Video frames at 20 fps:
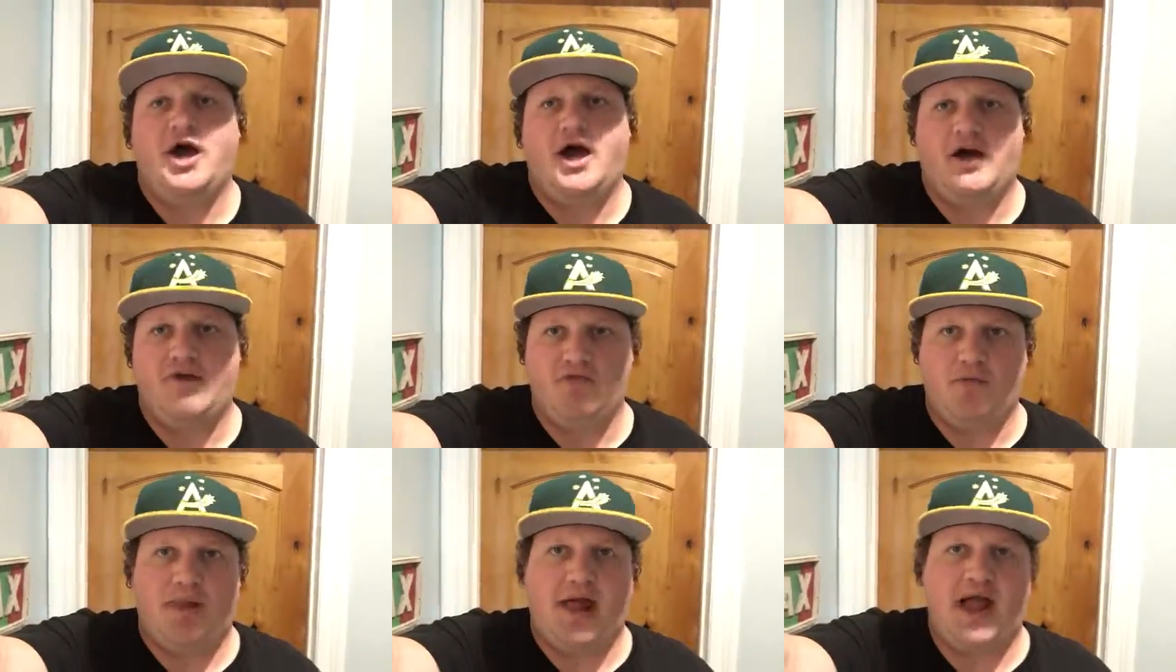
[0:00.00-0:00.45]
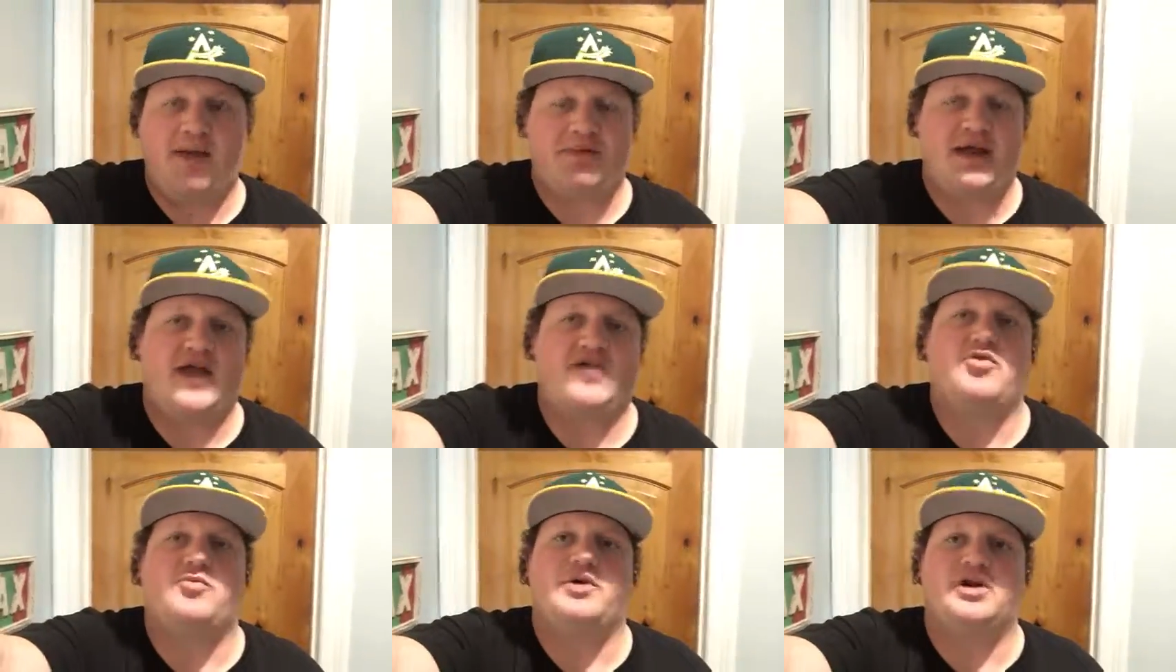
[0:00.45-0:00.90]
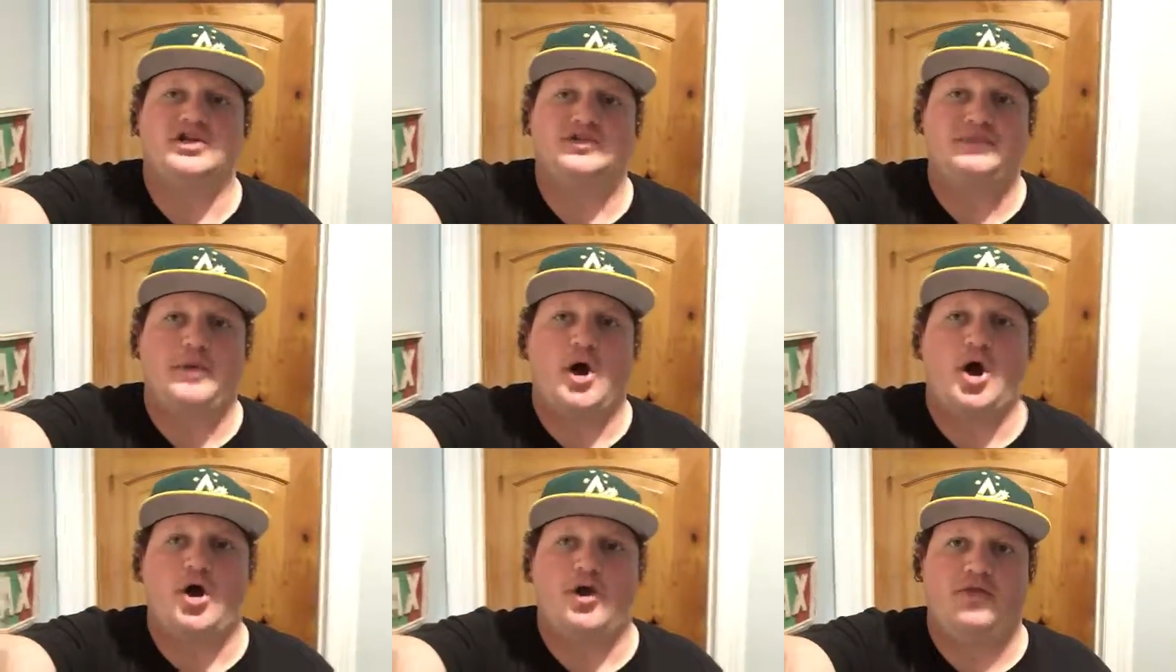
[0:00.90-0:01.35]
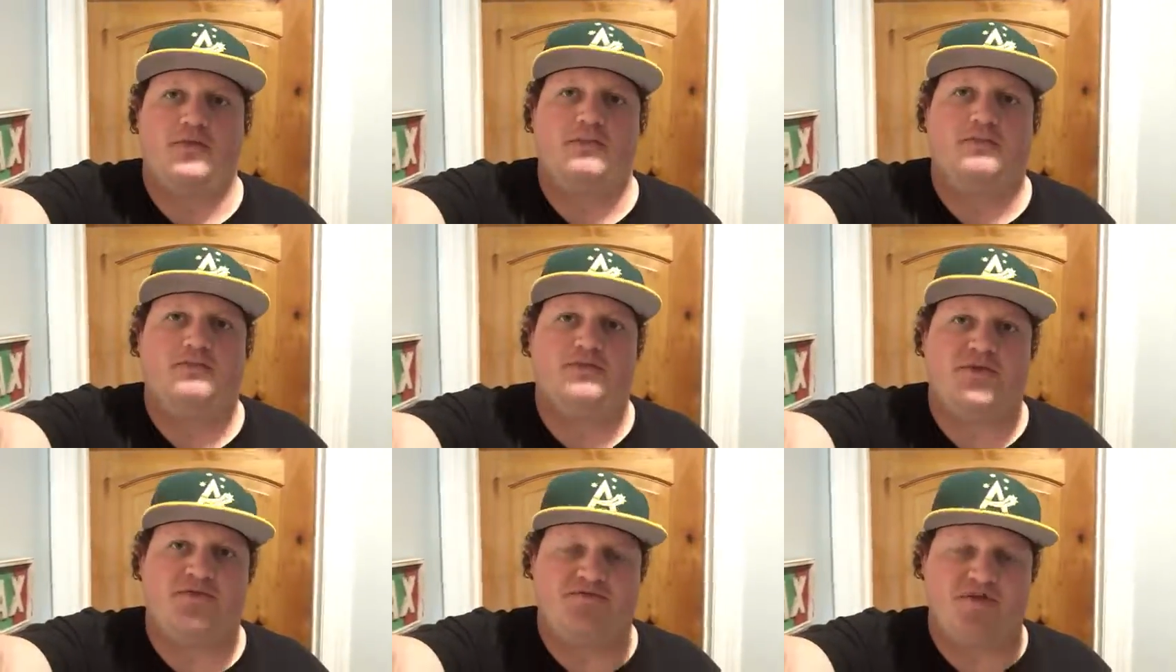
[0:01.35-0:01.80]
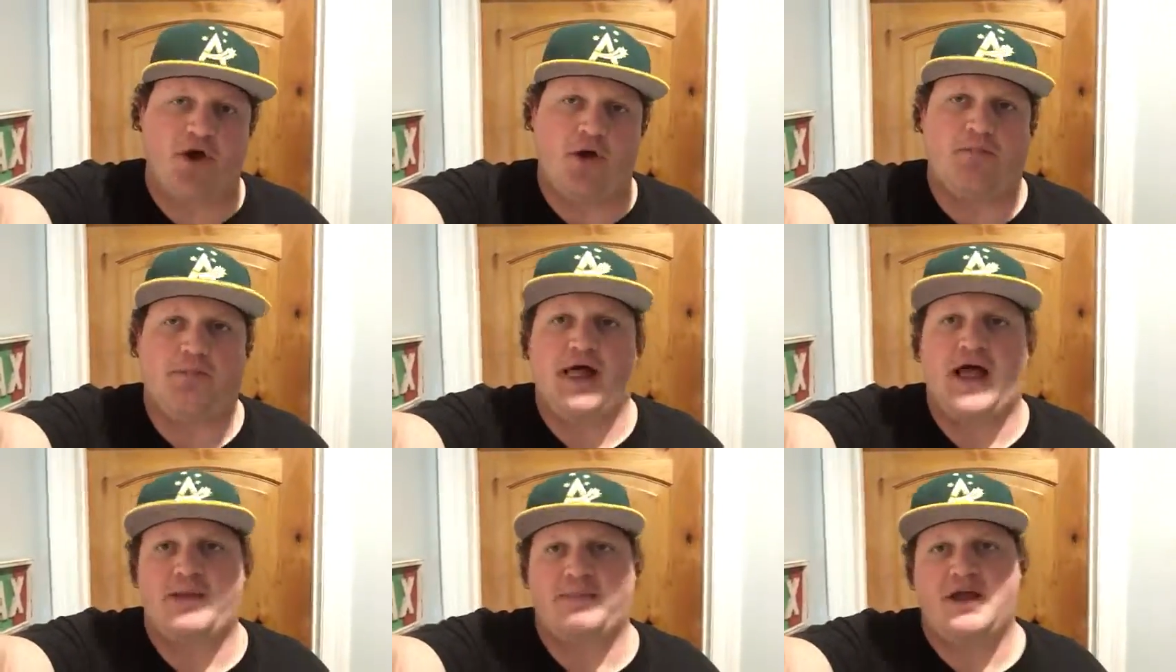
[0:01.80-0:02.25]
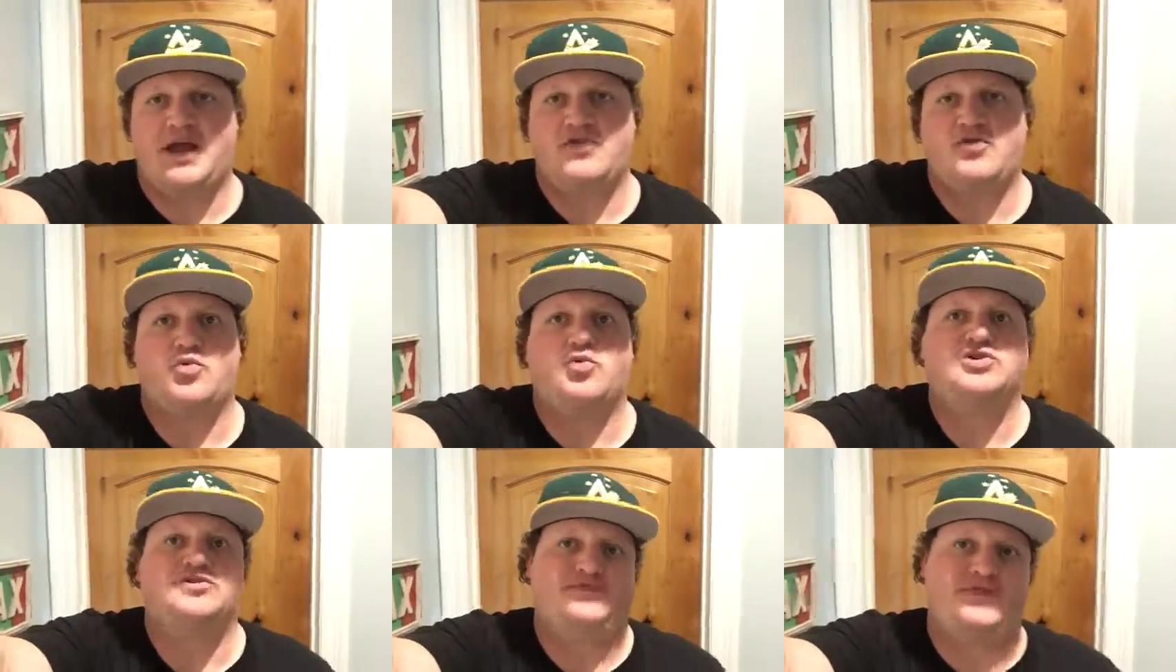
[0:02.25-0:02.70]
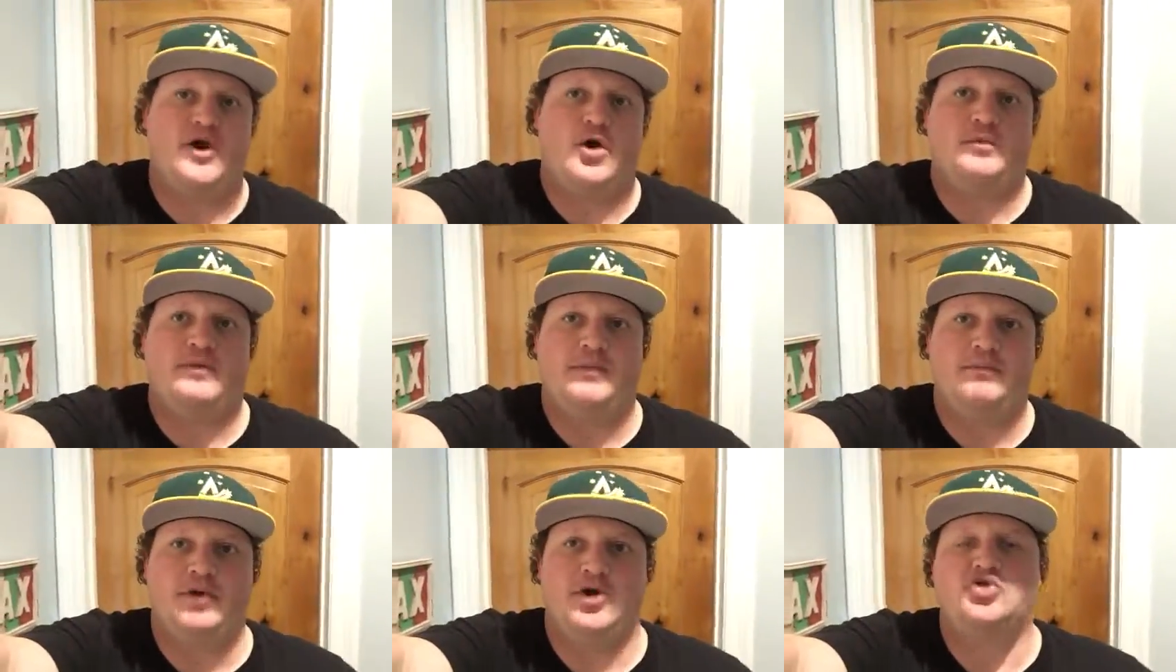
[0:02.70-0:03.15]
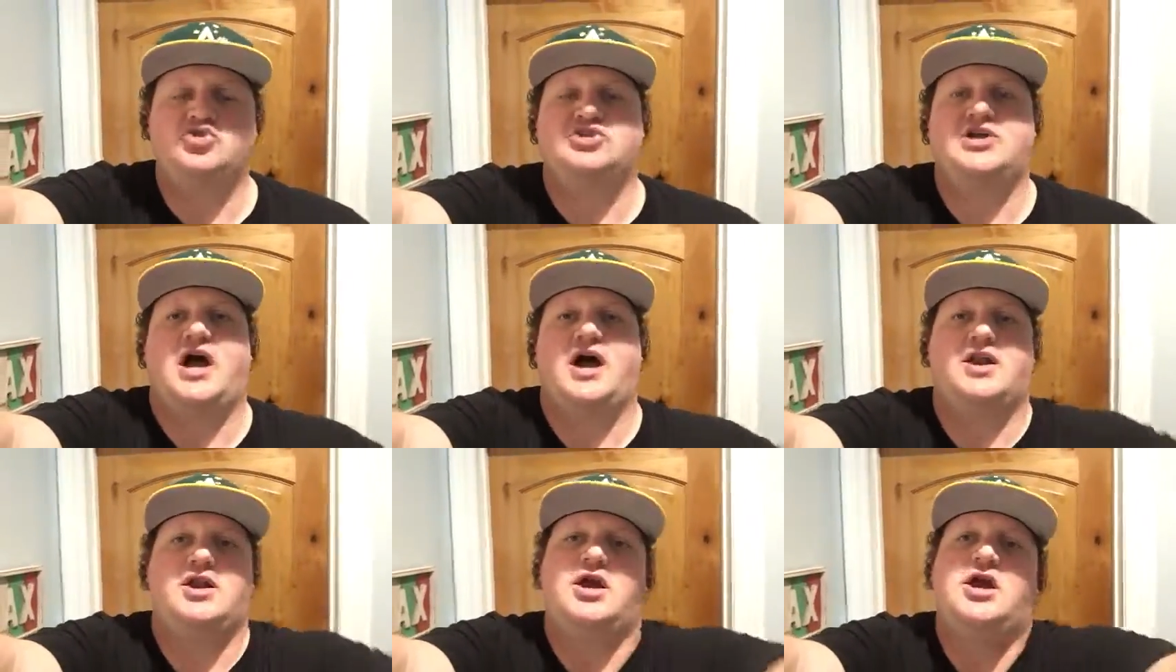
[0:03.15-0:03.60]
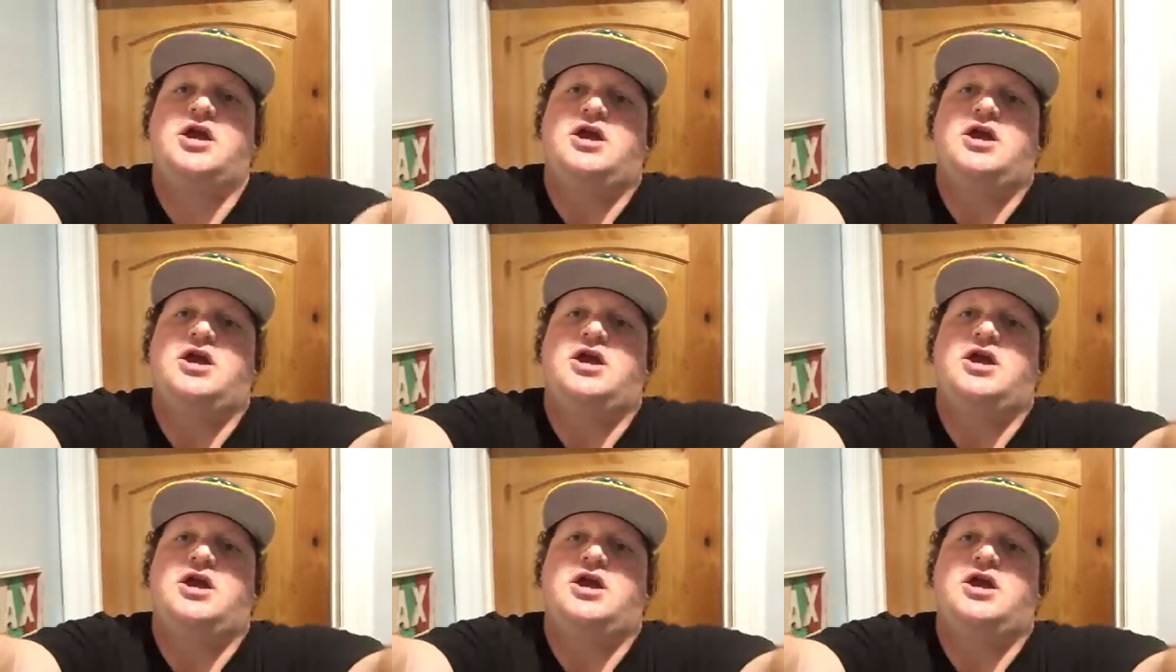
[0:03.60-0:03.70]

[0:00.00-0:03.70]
of the Black Panther because part of the film Black Panther was filmed in Busan.